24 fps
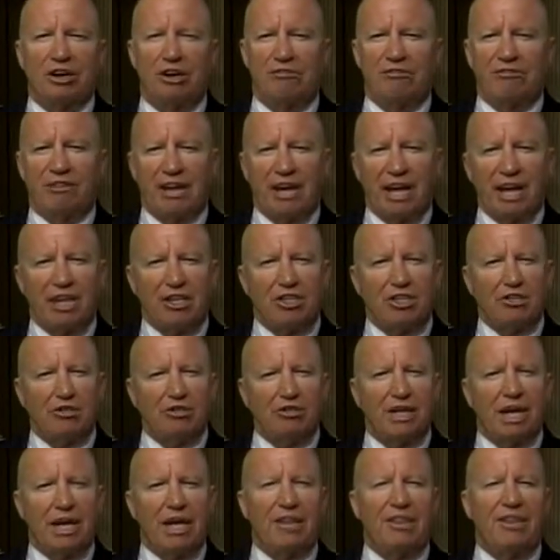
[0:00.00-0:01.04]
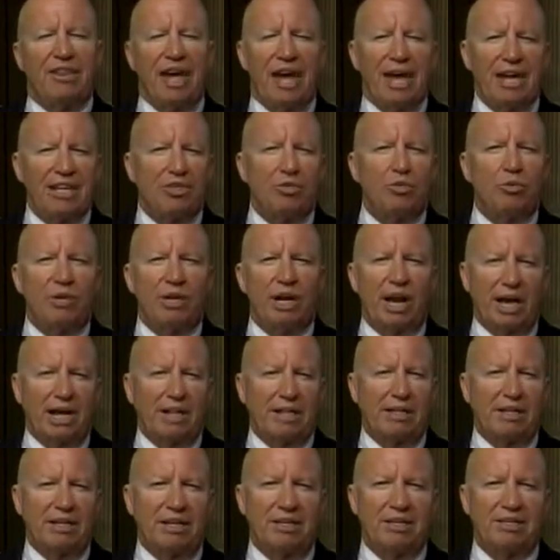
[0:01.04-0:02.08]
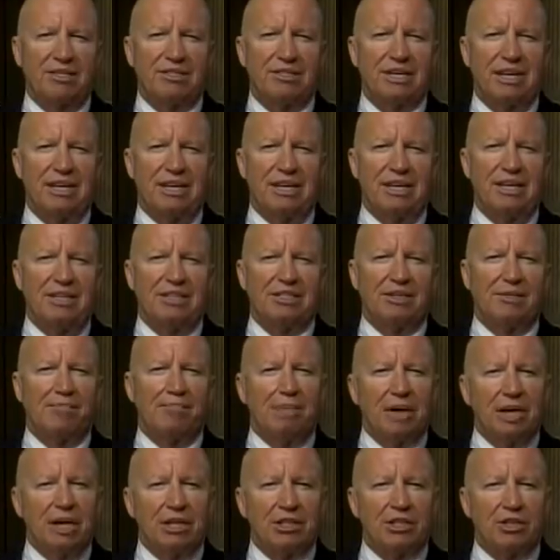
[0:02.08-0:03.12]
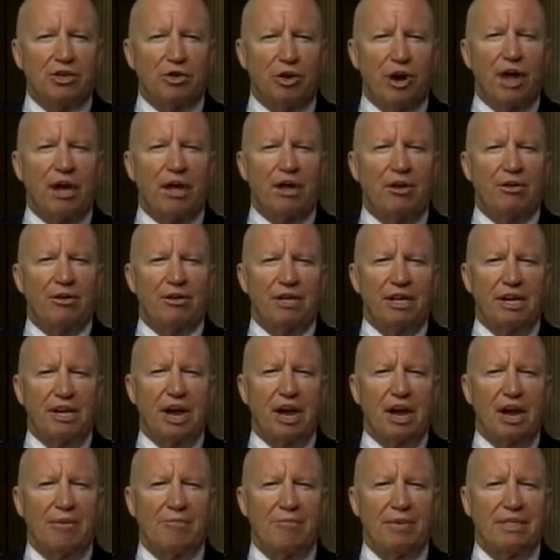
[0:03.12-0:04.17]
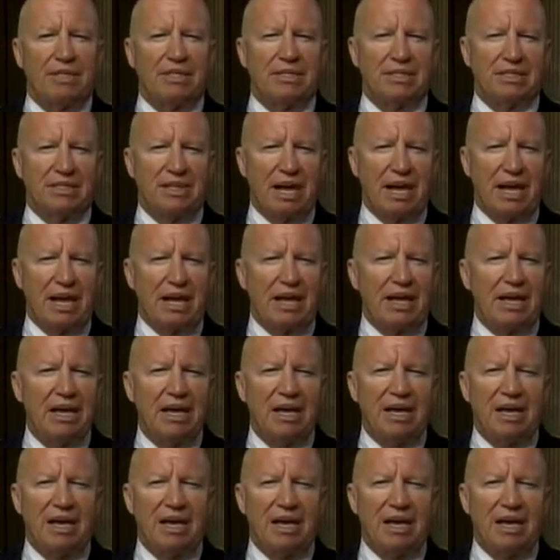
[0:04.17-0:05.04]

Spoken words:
our financial debt, that's what I think is the biggest drag on the economy today.